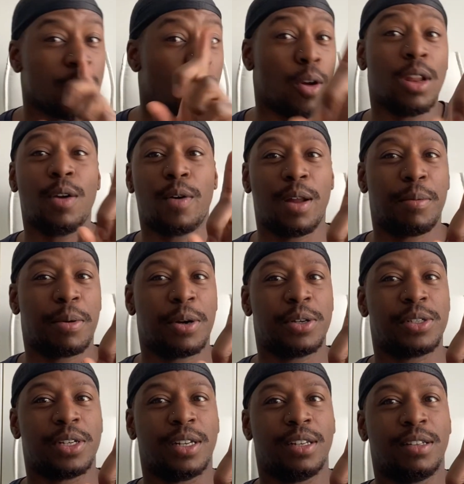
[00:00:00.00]
Only one
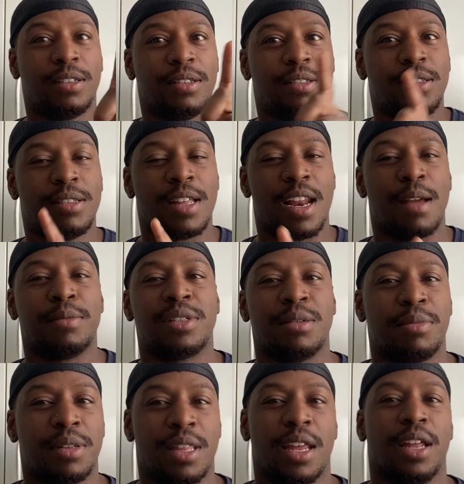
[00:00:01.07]
person that I'm
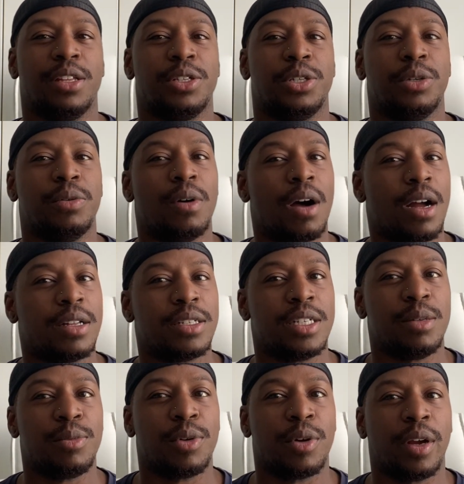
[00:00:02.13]
sympathetic to on
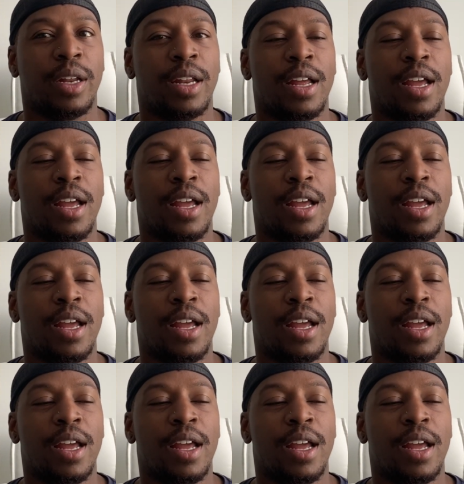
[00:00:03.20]
Team Green.